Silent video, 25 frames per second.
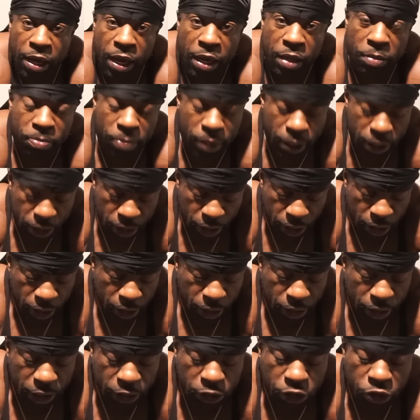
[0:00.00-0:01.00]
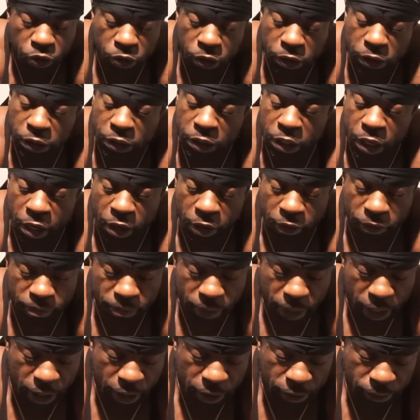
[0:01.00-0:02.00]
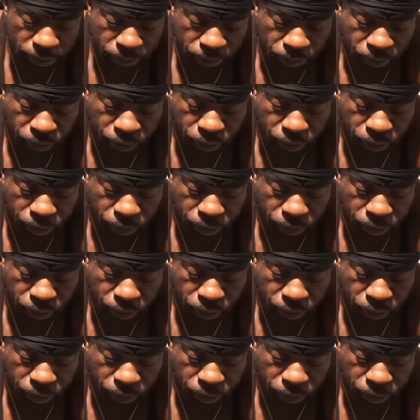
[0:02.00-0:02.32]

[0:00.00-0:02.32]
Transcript: like me, get you a Scuf, man.